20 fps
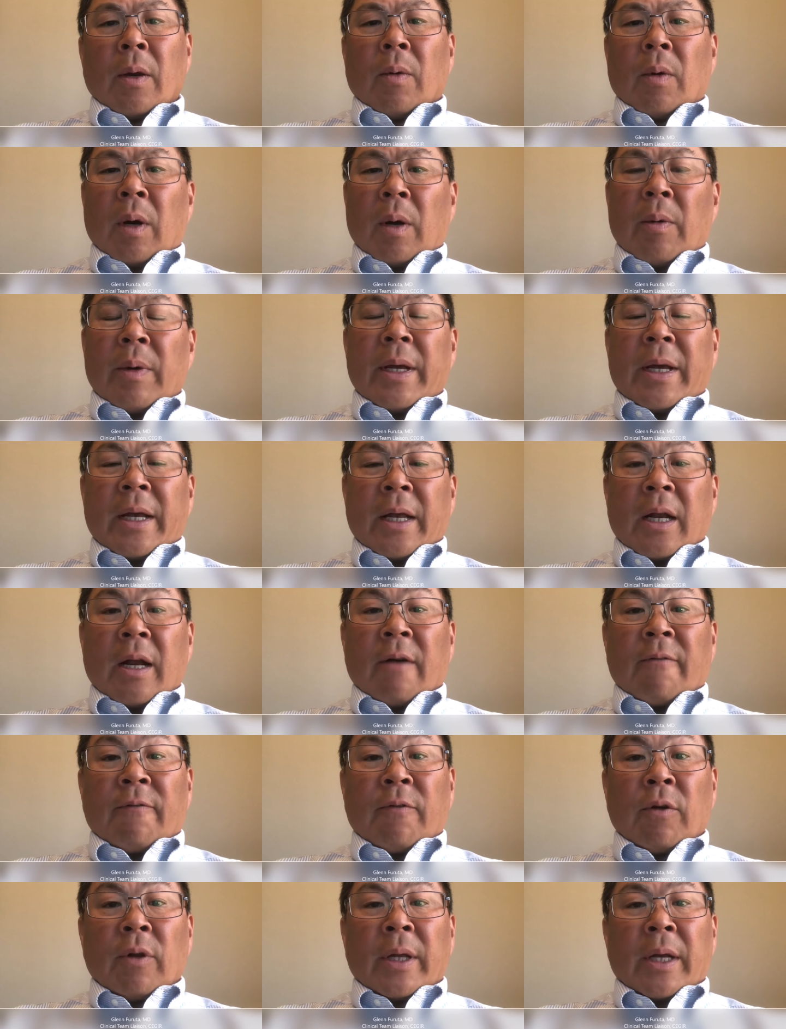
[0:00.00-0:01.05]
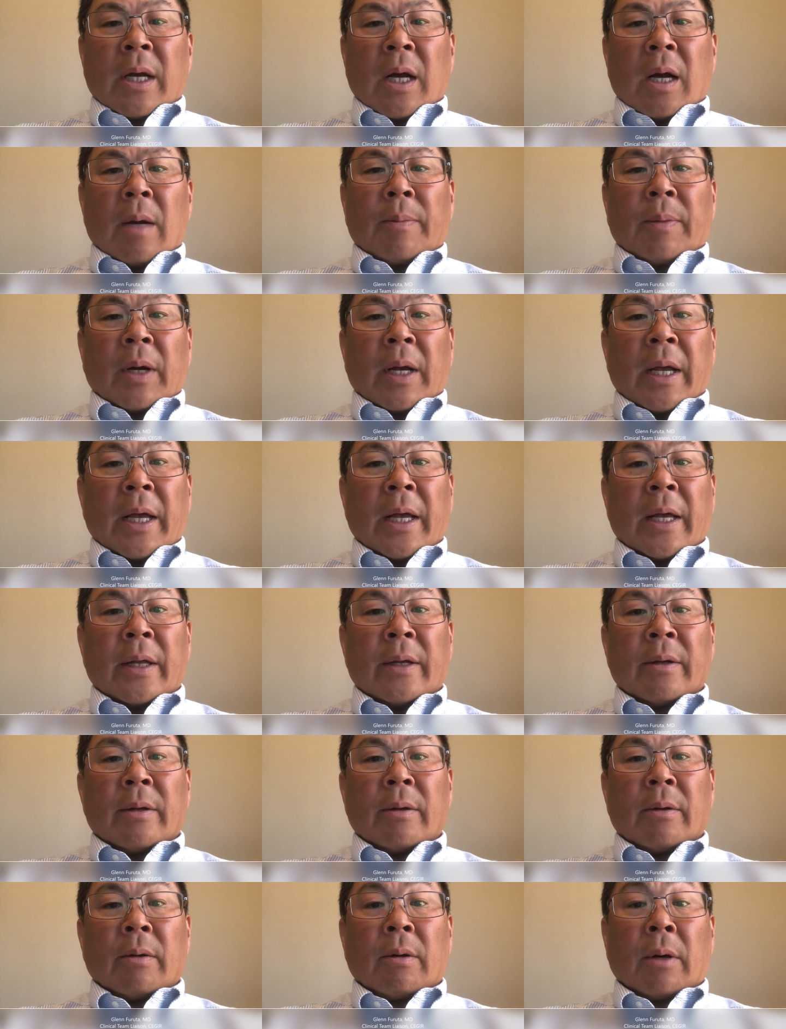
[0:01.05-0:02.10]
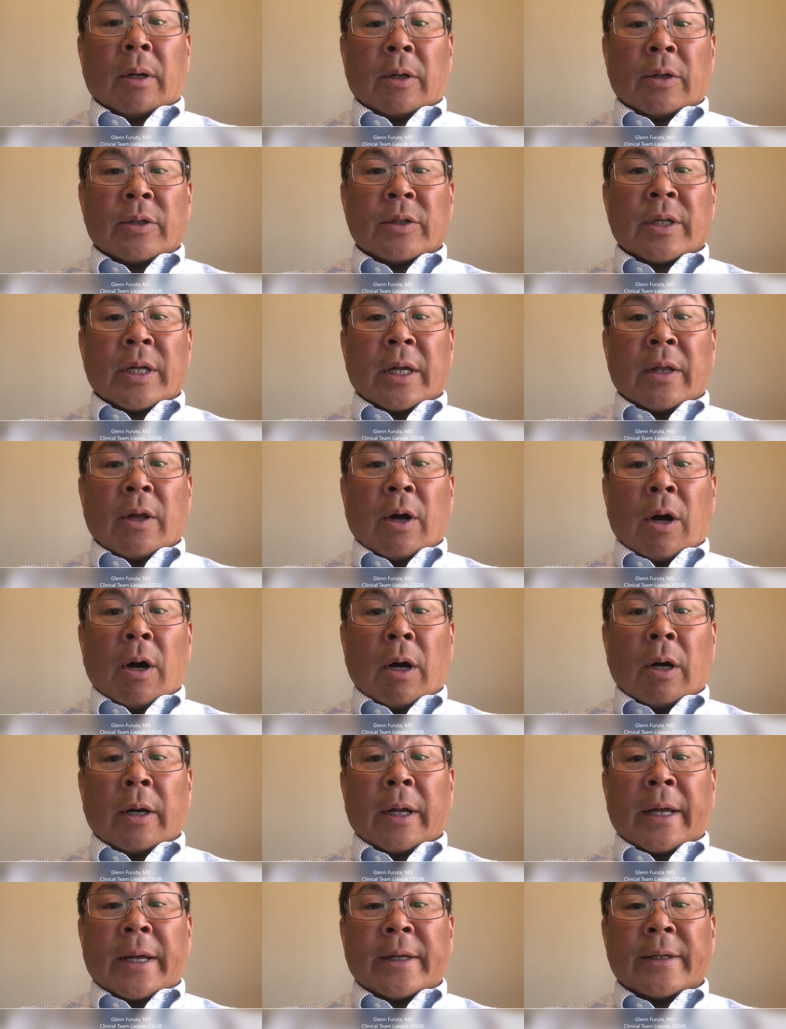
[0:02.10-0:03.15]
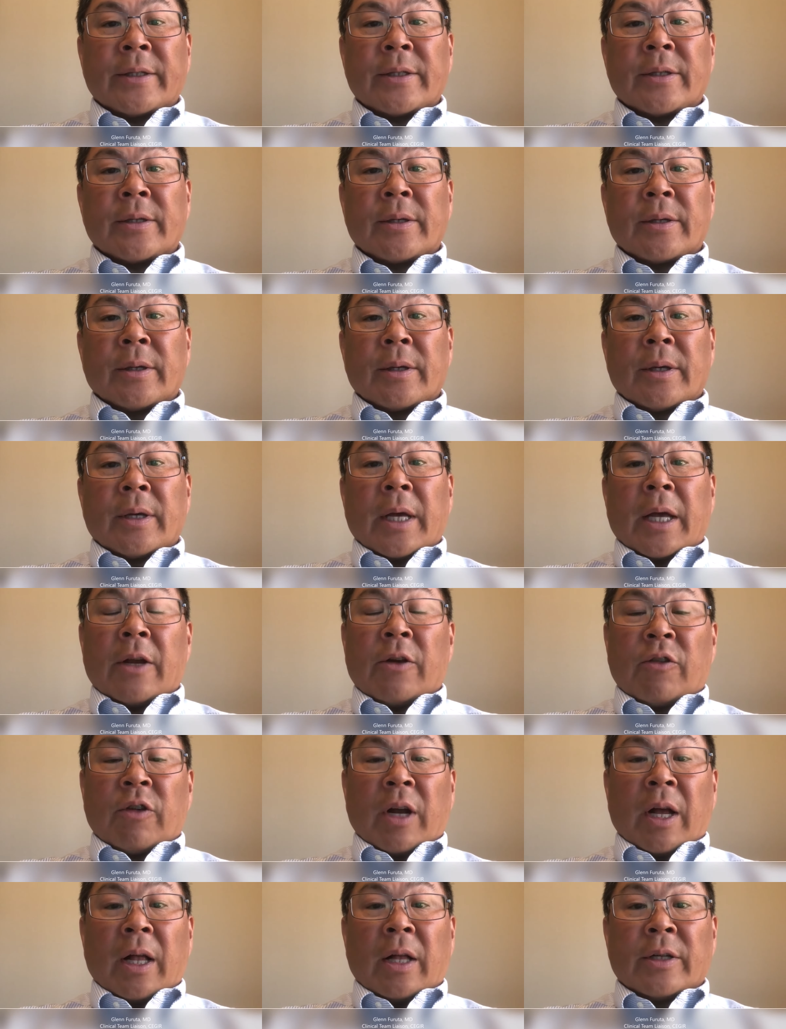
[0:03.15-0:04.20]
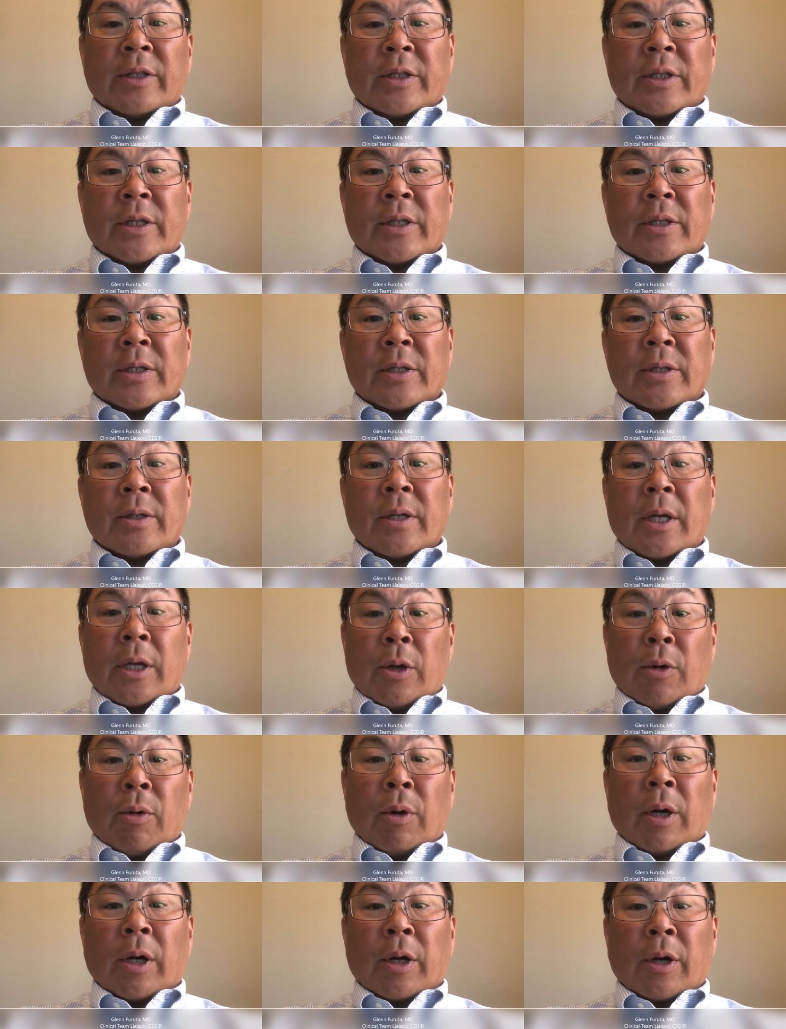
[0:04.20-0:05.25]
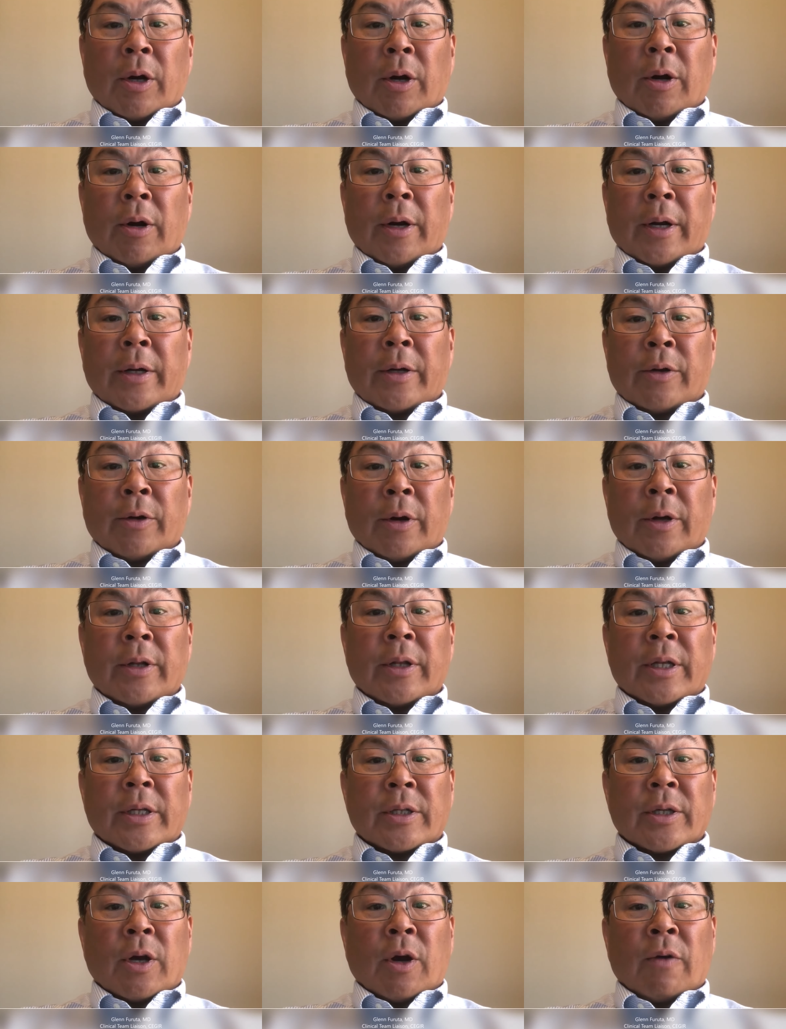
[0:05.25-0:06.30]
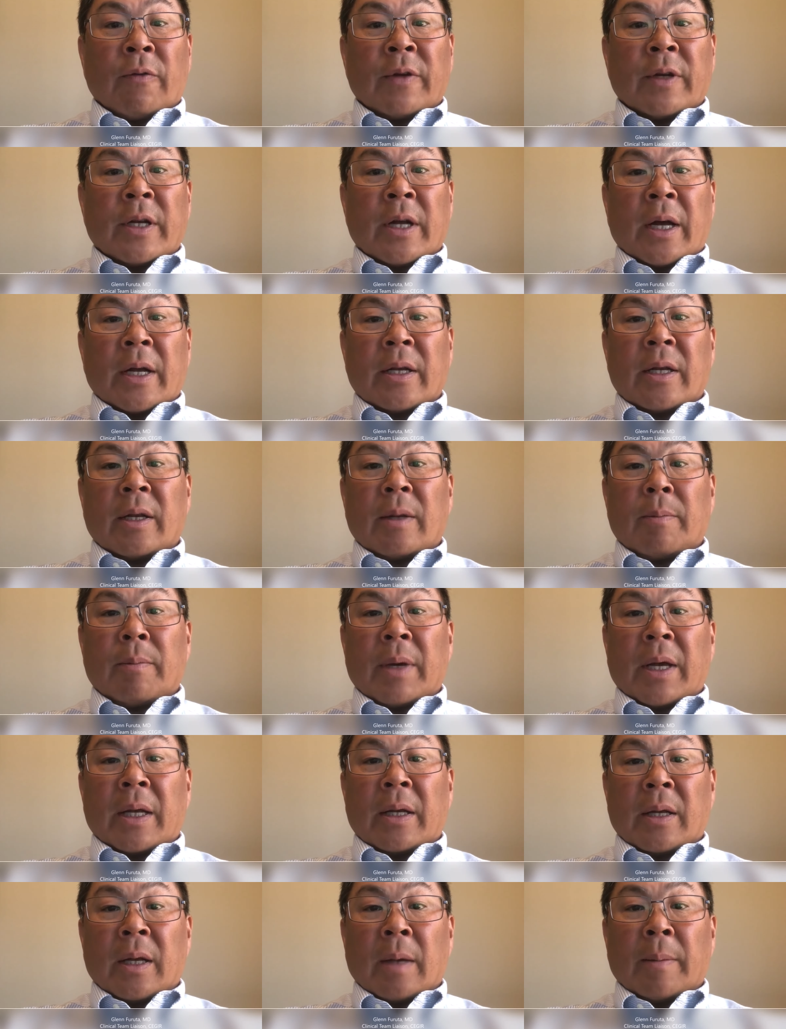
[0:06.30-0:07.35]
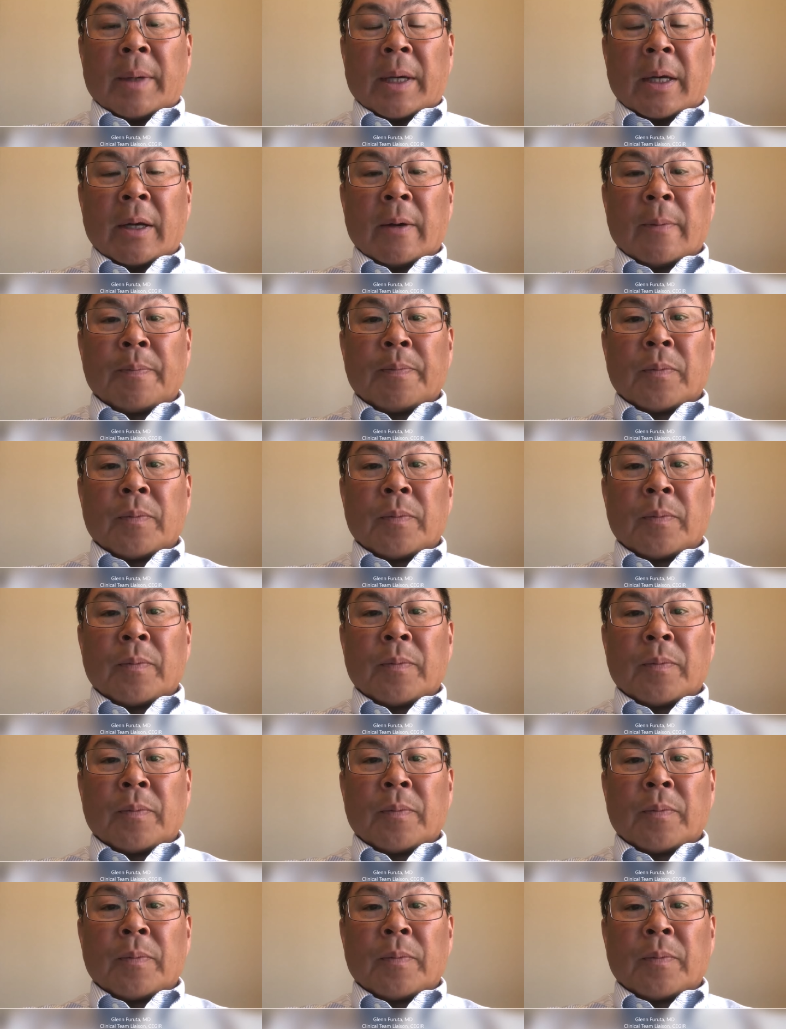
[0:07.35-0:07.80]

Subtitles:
While we cannot fully comprehend or understand the heartaches and challenges that you are occurring during this COVID-19 pandemic,